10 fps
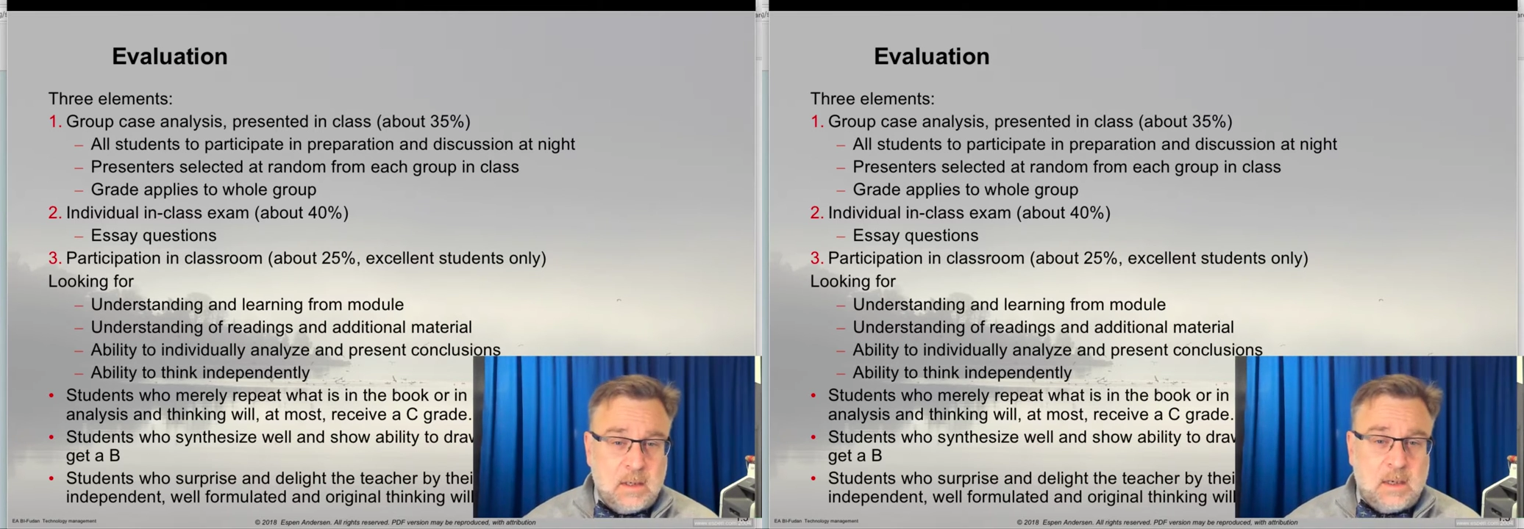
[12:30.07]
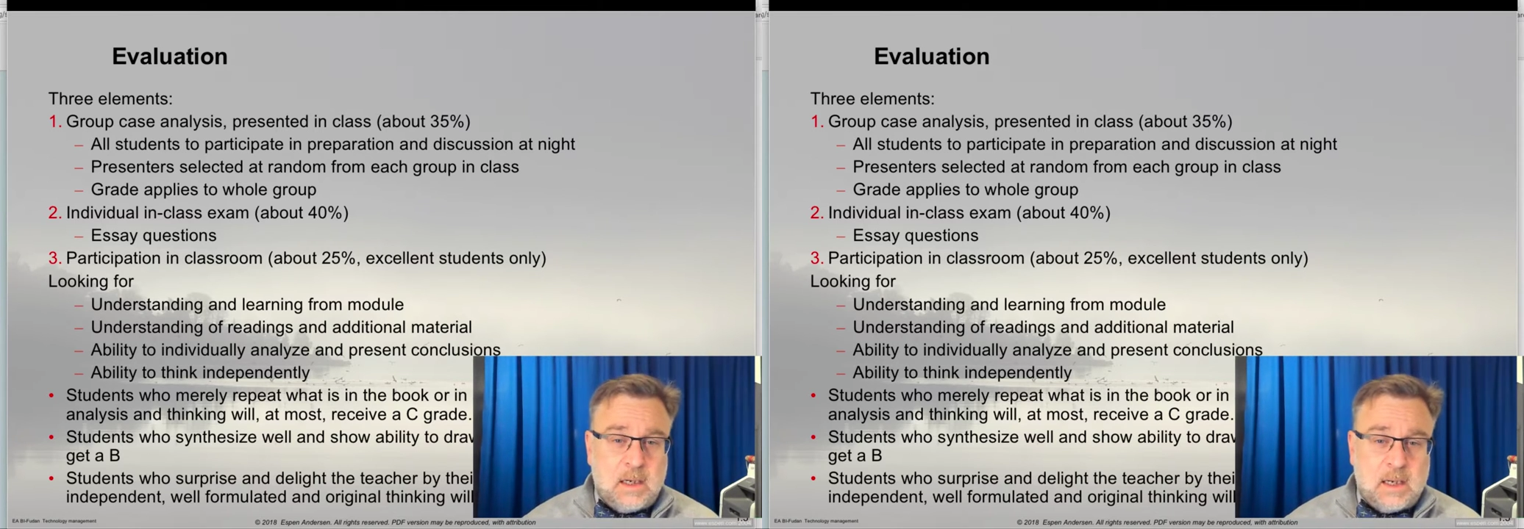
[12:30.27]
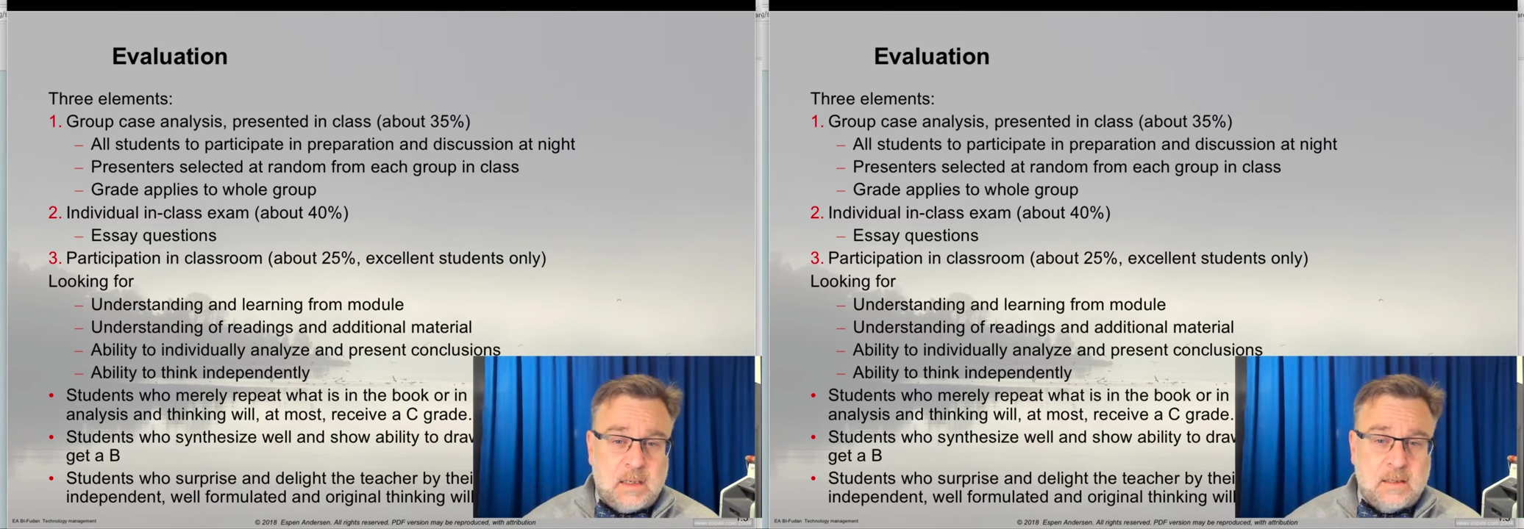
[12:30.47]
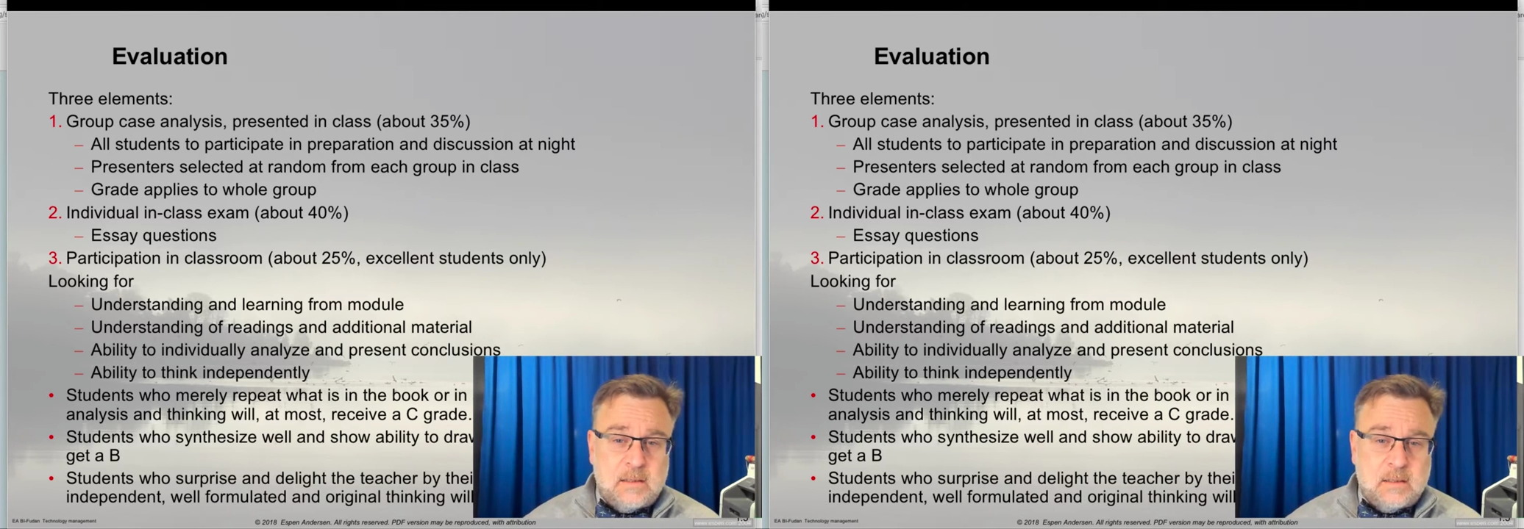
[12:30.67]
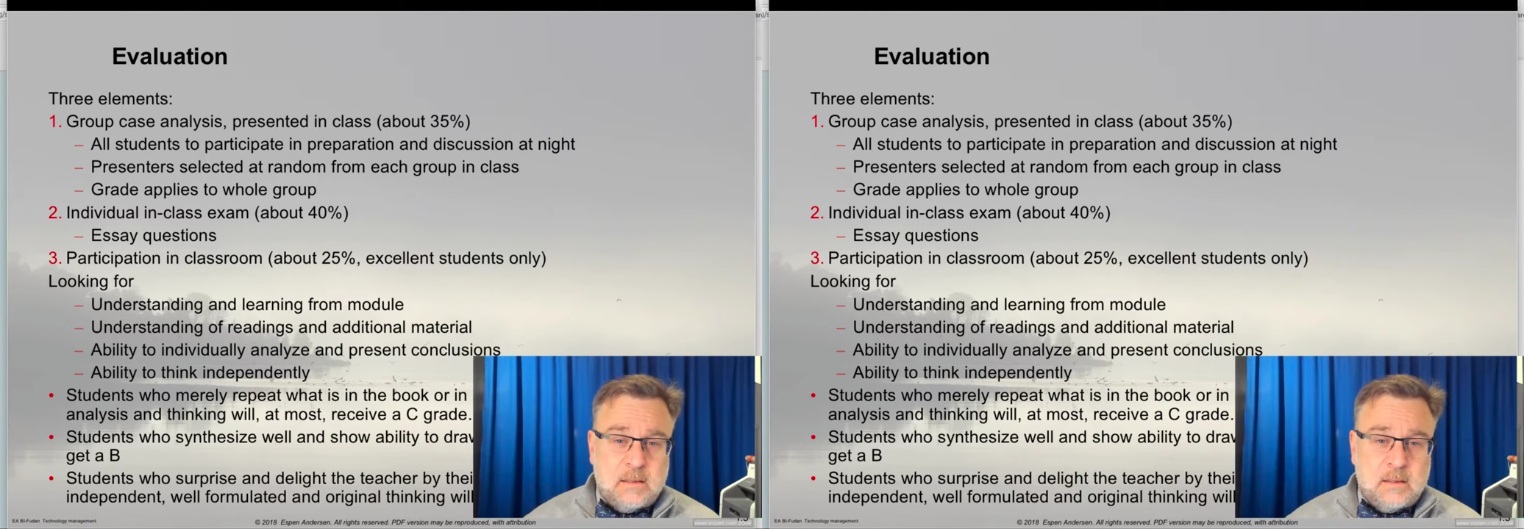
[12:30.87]
And,
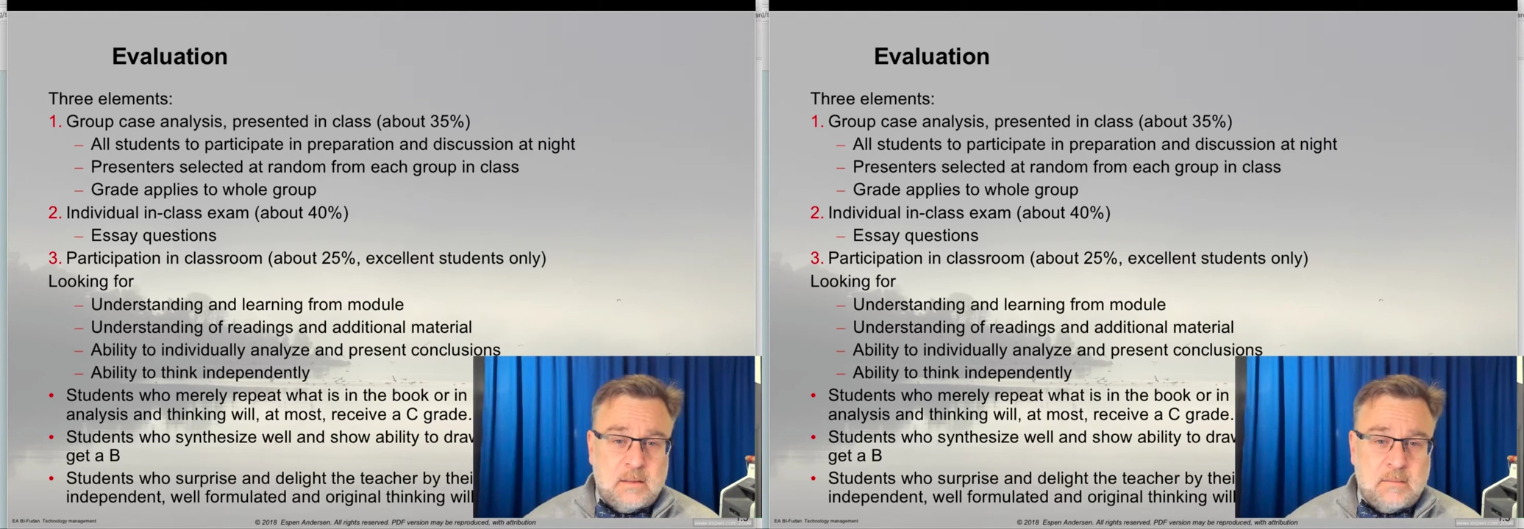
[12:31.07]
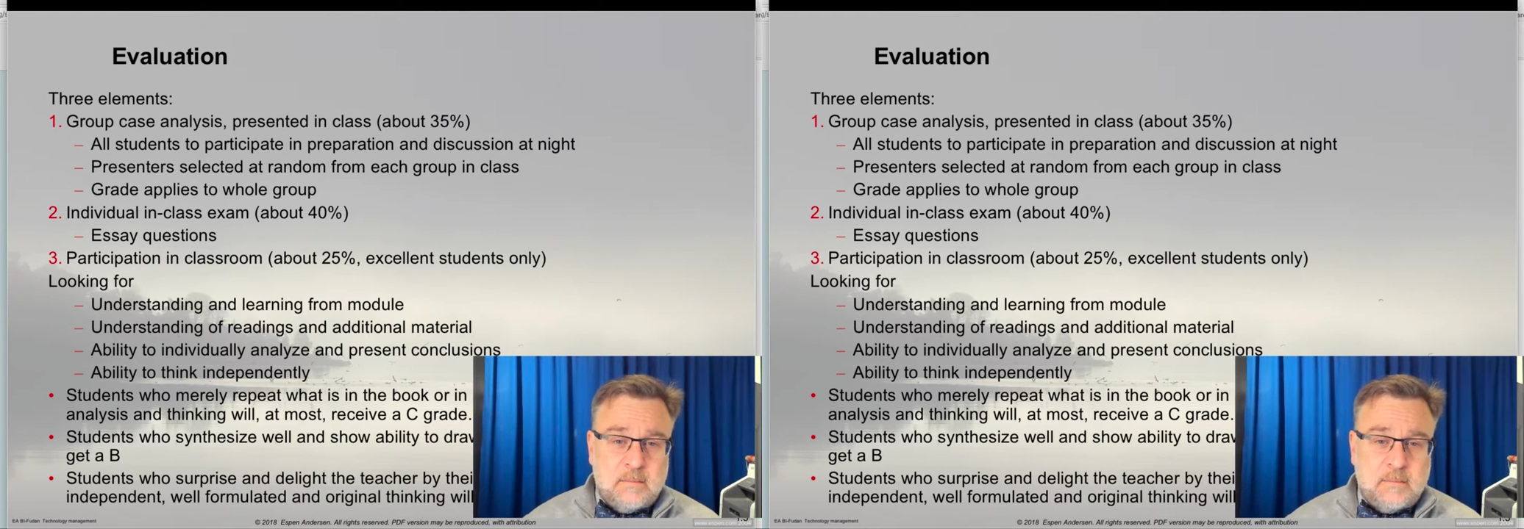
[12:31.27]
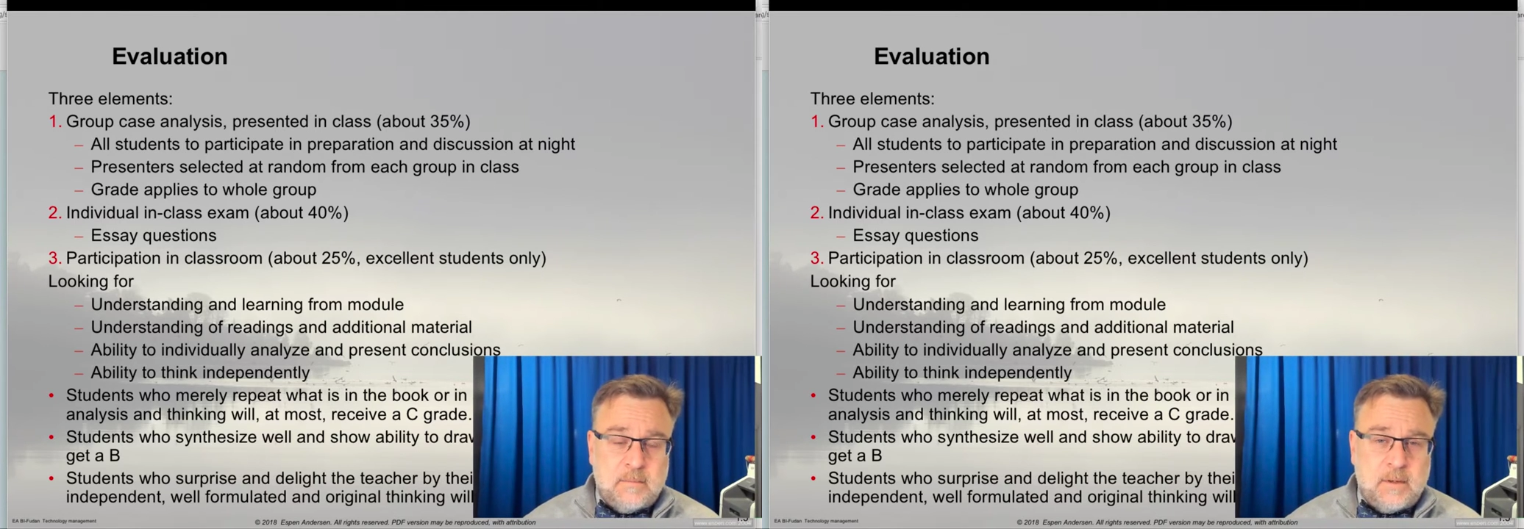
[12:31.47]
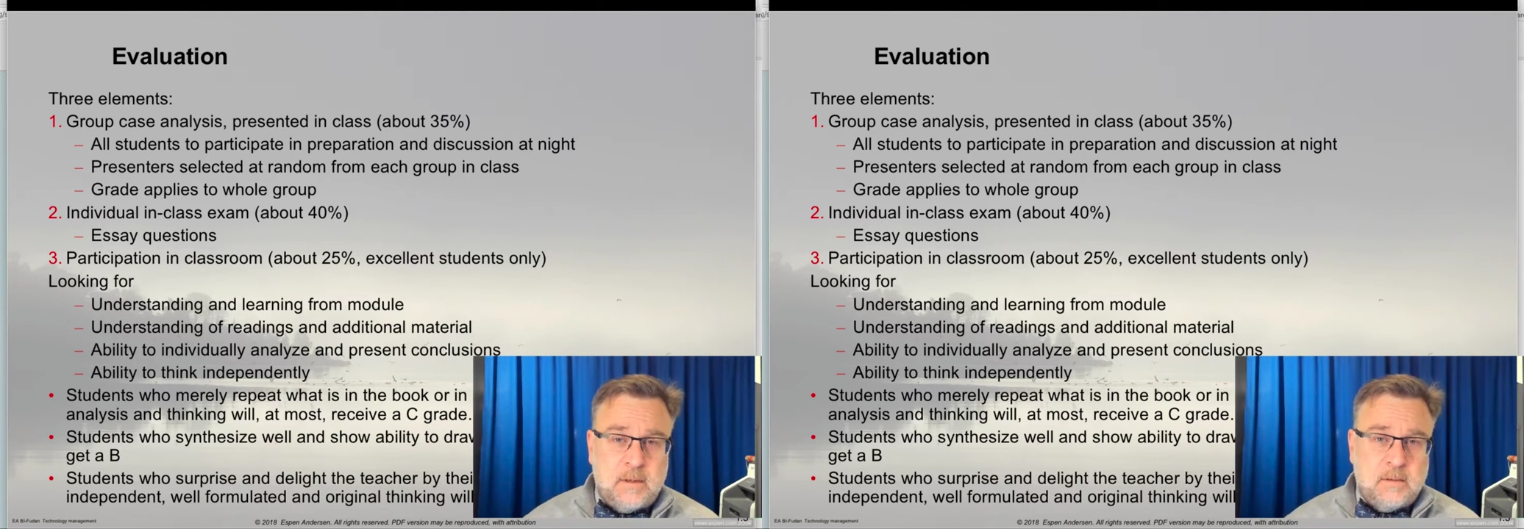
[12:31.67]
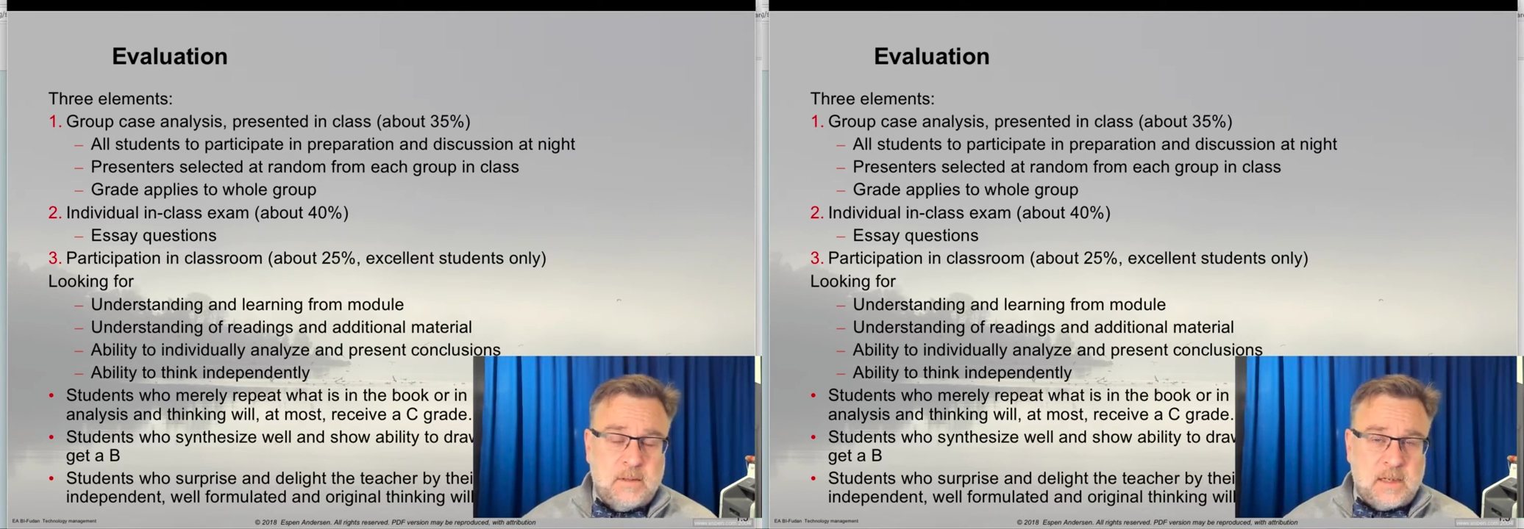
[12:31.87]
you know,